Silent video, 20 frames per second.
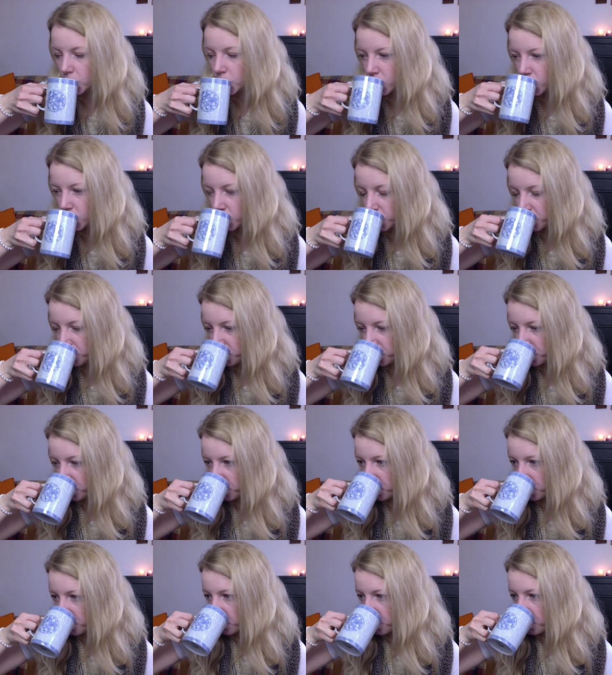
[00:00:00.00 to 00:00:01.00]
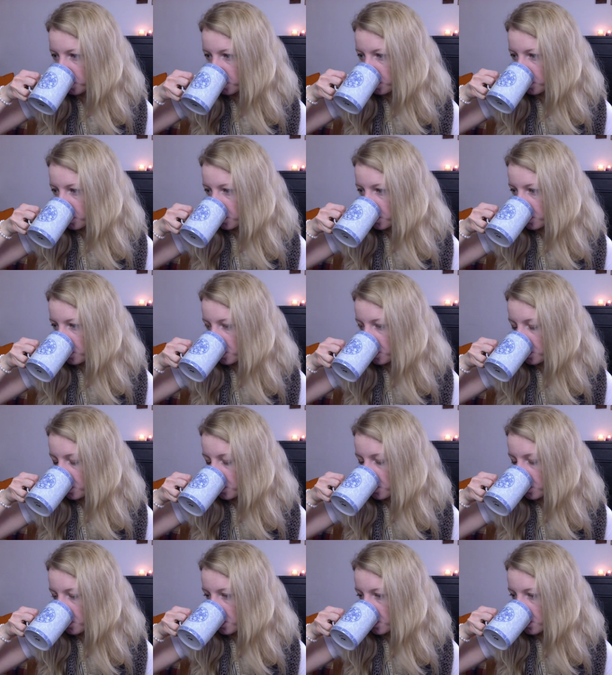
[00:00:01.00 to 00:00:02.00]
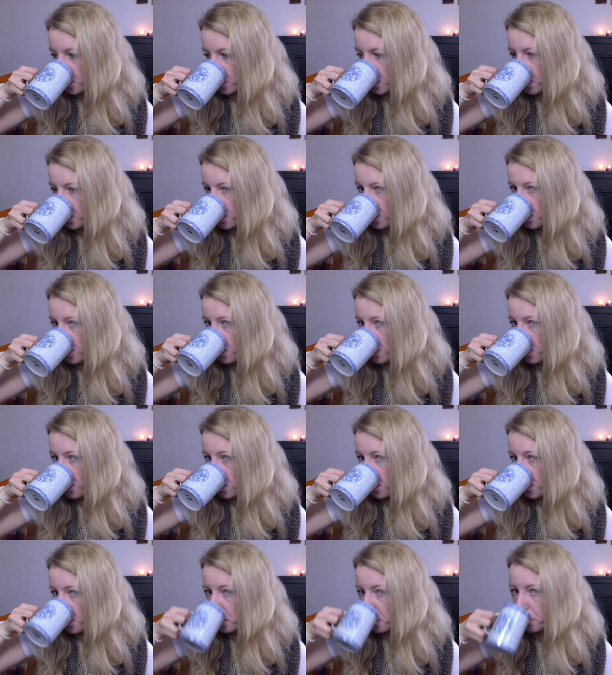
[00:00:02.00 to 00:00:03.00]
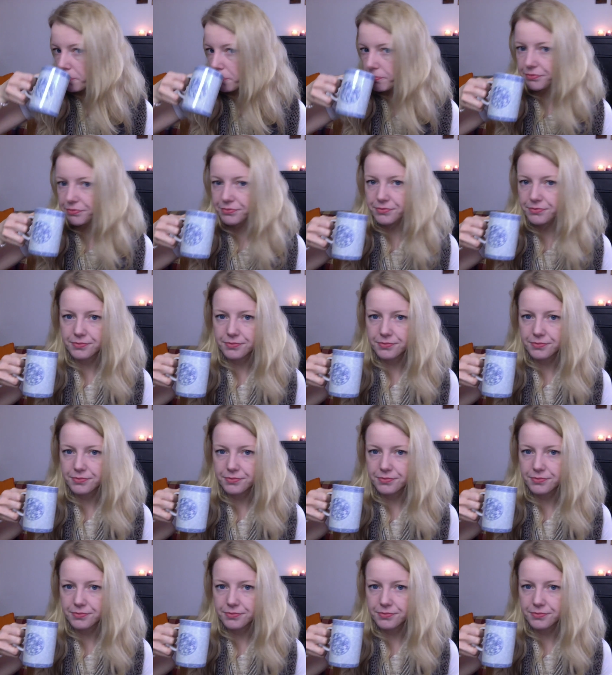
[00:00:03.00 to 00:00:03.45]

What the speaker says: (silence)